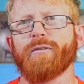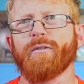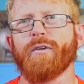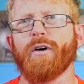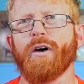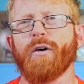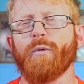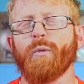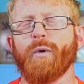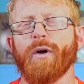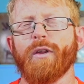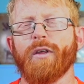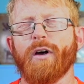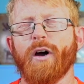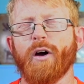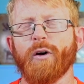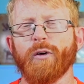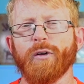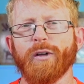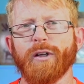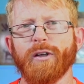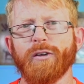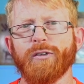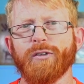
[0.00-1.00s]
with
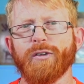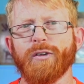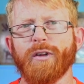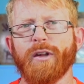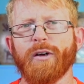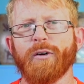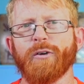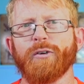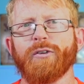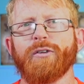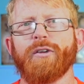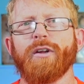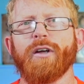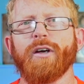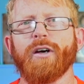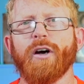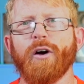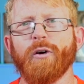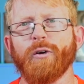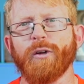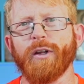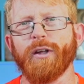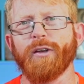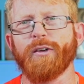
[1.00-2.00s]
Harleys, there is the
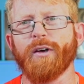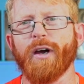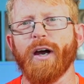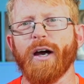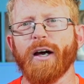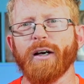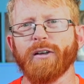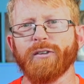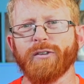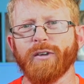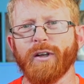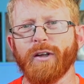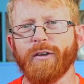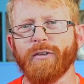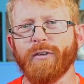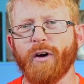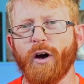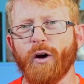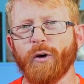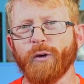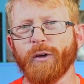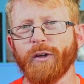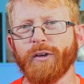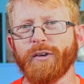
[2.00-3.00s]
Harley tax. The
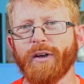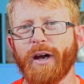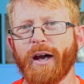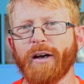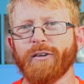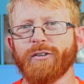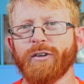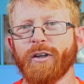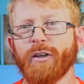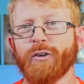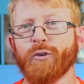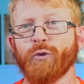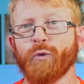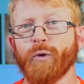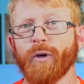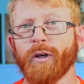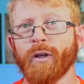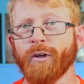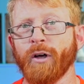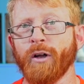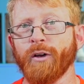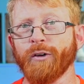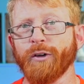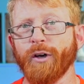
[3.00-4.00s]
Harley tax is real,
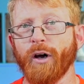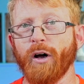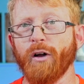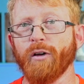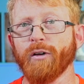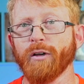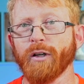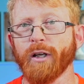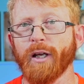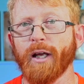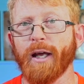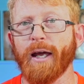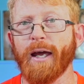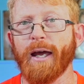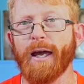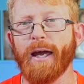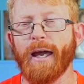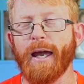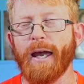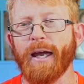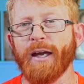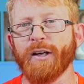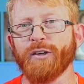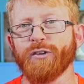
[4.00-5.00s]
all y'all.
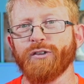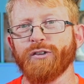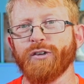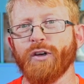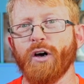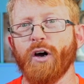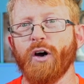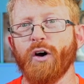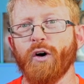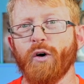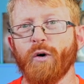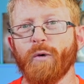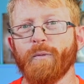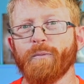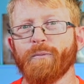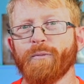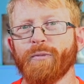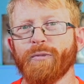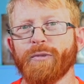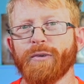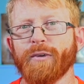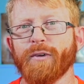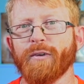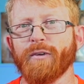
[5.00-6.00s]
And so
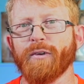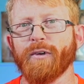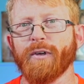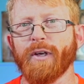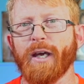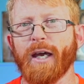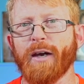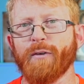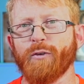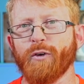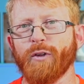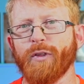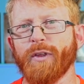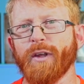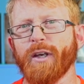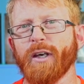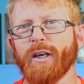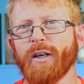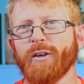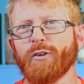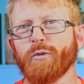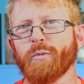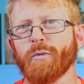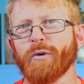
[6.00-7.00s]

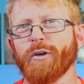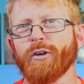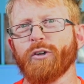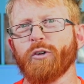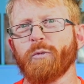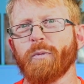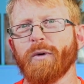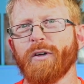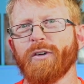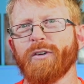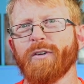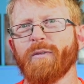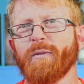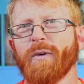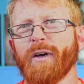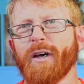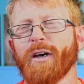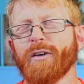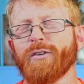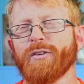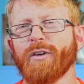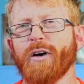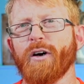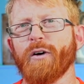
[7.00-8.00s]
everything is more expensive
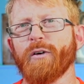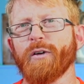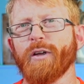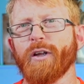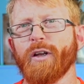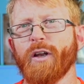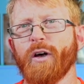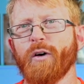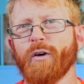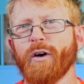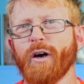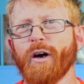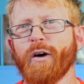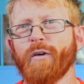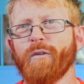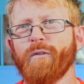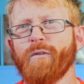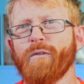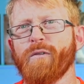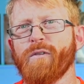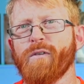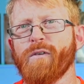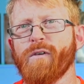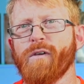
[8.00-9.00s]
because of the Harley logo,
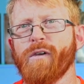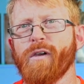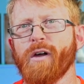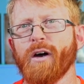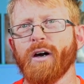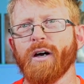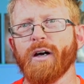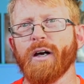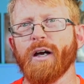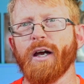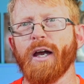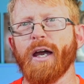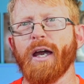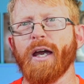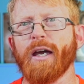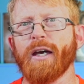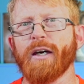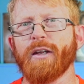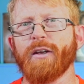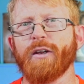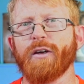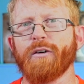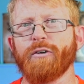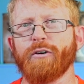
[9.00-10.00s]

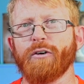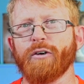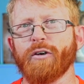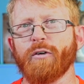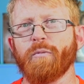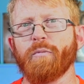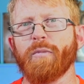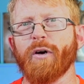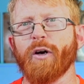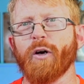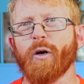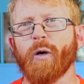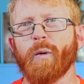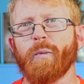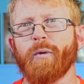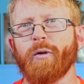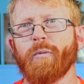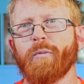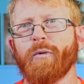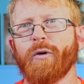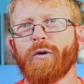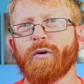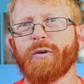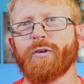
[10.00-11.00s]
and there are comparable
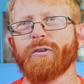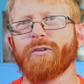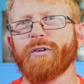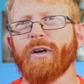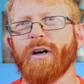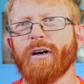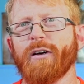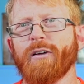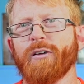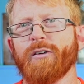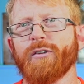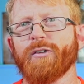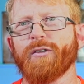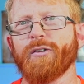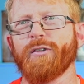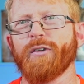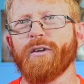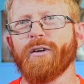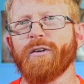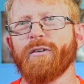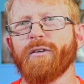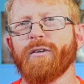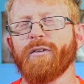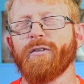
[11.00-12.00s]
motorcycles
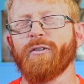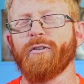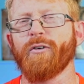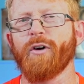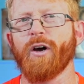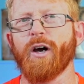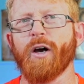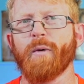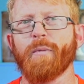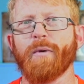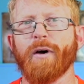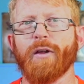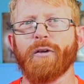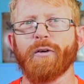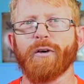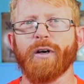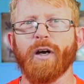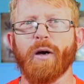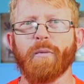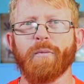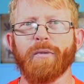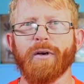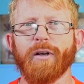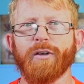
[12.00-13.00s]
from other
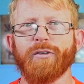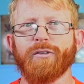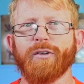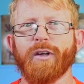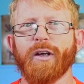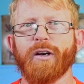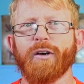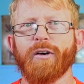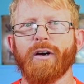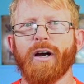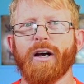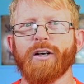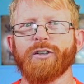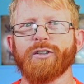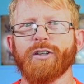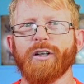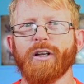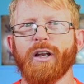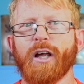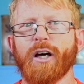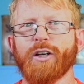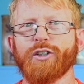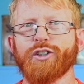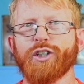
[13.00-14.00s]
companies that are actually a
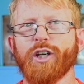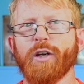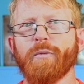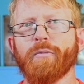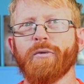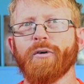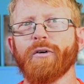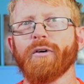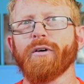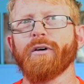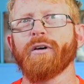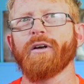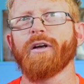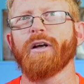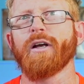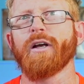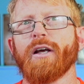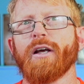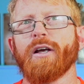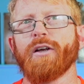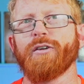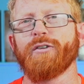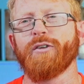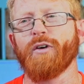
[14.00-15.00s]
lot cheaper.
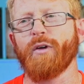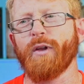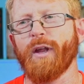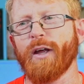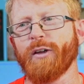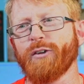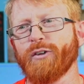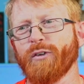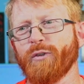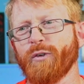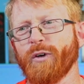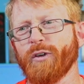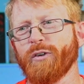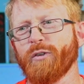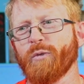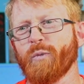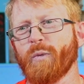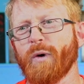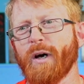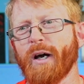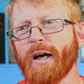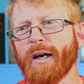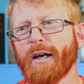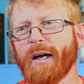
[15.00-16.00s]
So that's the reason
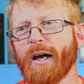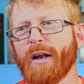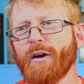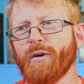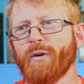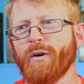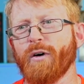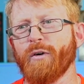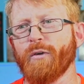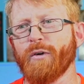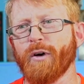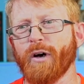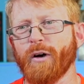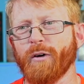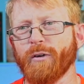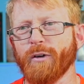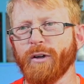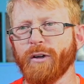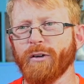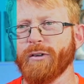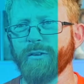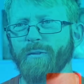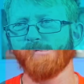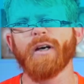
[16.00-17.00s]
why I don't own
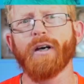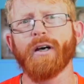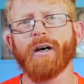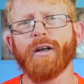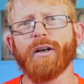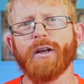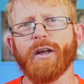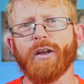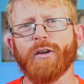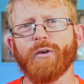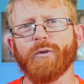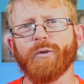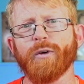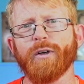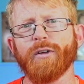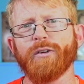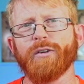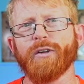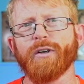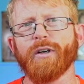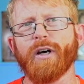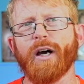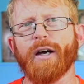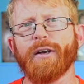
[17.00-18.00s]
Harleys. Another
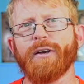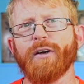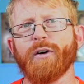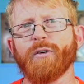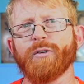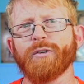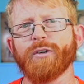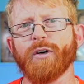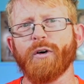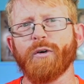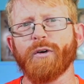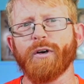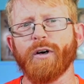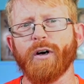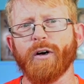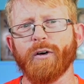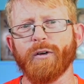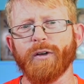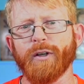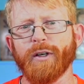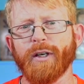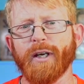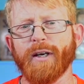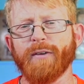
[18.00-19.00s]
reason I don't own a
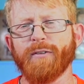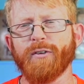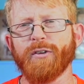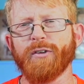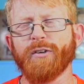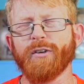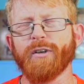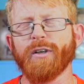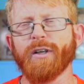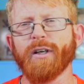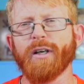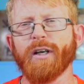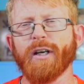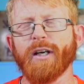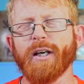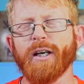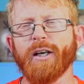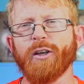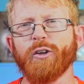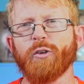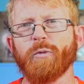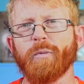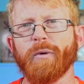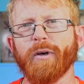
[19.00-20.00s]
Harley Davidson
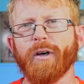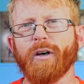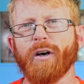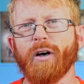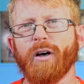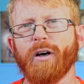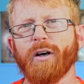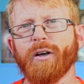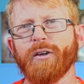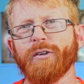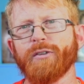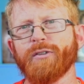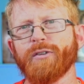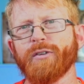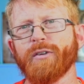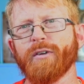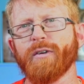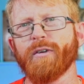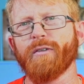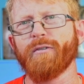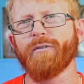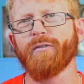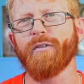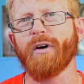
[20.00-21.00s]
is because
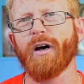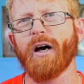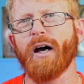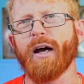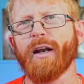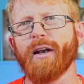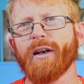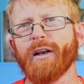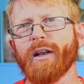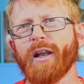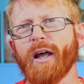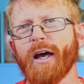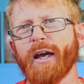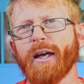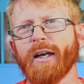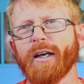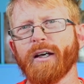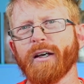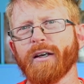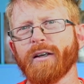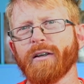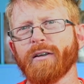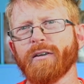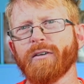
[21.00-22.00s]
I
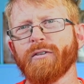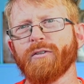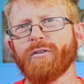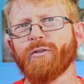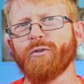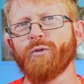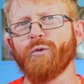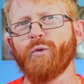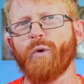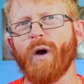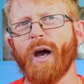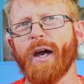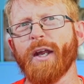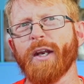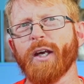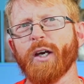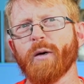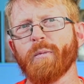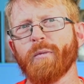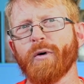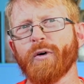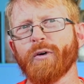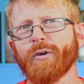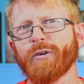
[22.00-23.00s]
like riding
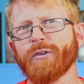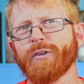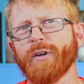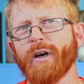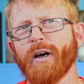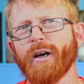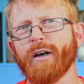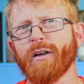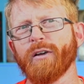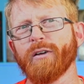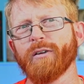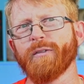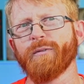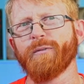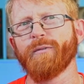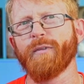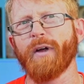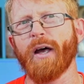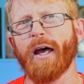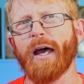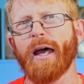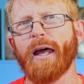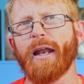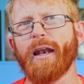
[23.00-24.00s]
a motorcycle
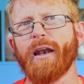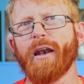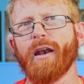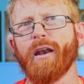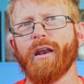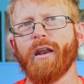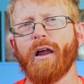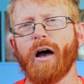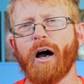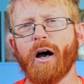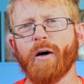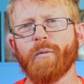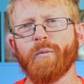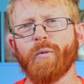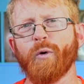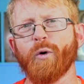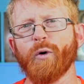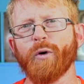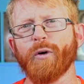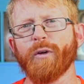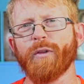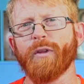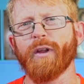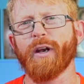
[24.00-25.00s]
a lot
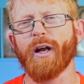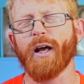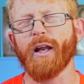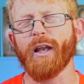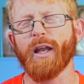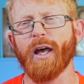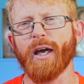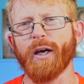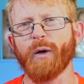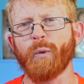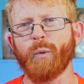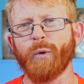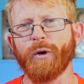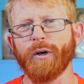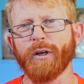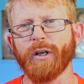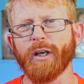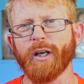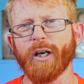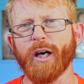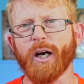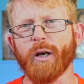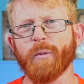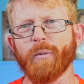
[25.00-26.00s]
more than I like
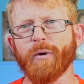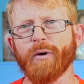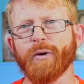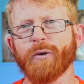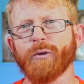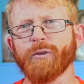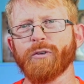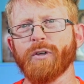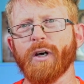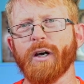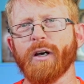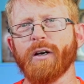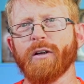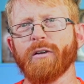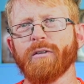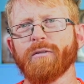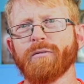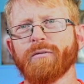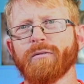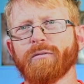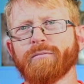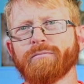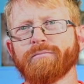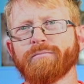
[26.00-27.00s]
working on a motorcycle.